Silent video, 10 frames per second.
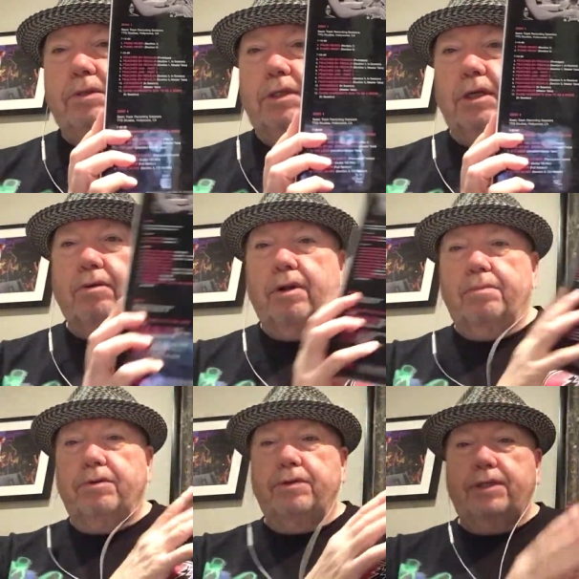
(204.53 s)
It's an
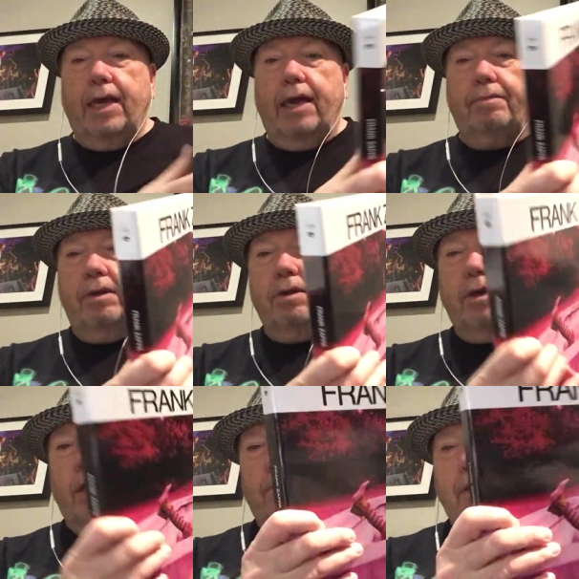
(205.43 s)
incredible set, but you've
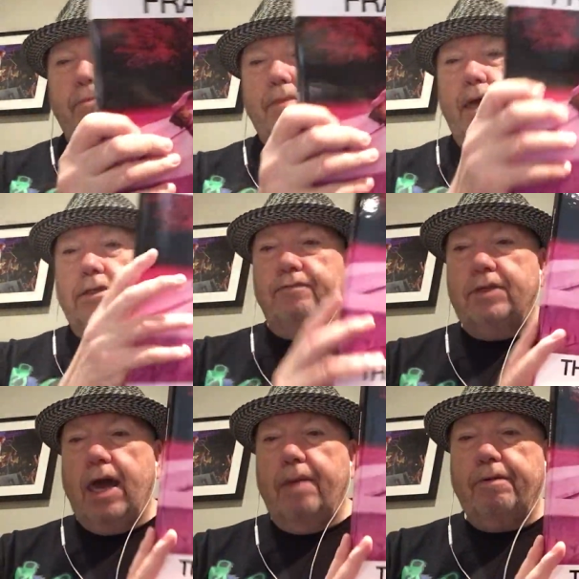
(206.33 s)
got to be a massive
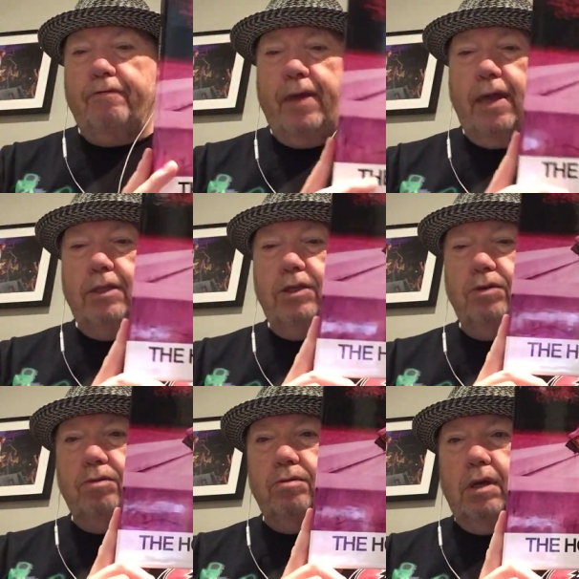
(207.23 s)
Zappa fan
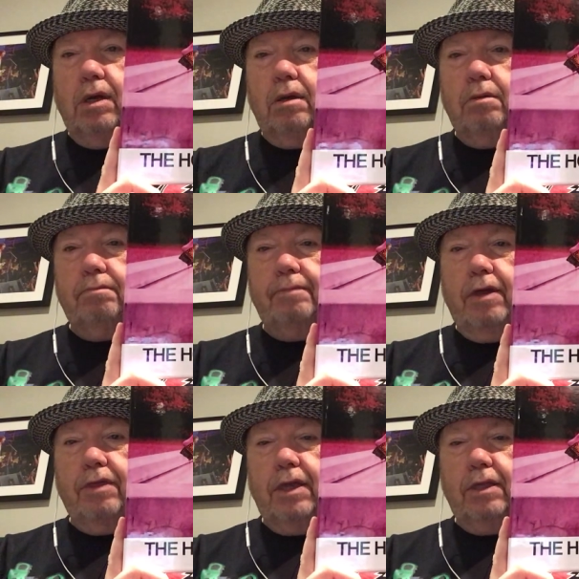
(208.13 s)
to, uh,
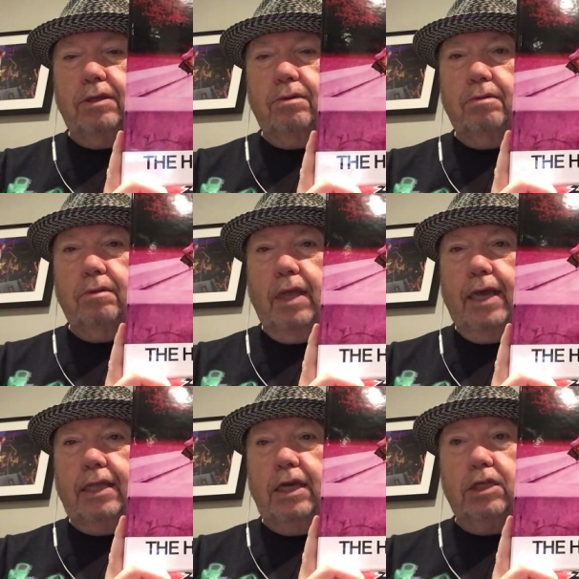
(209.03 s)
I think, to
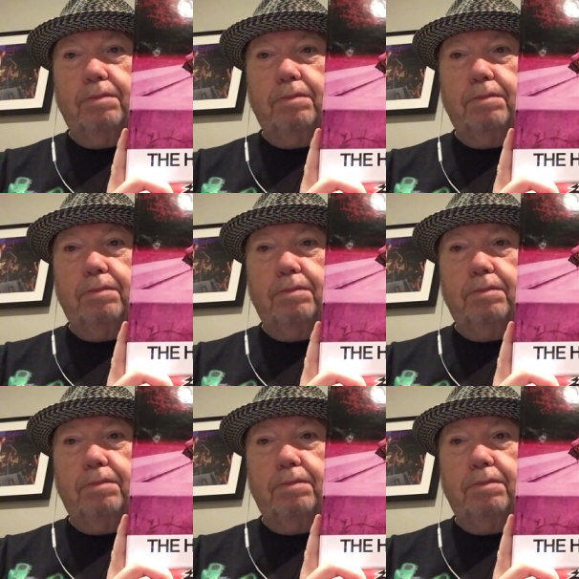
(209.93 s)
like this.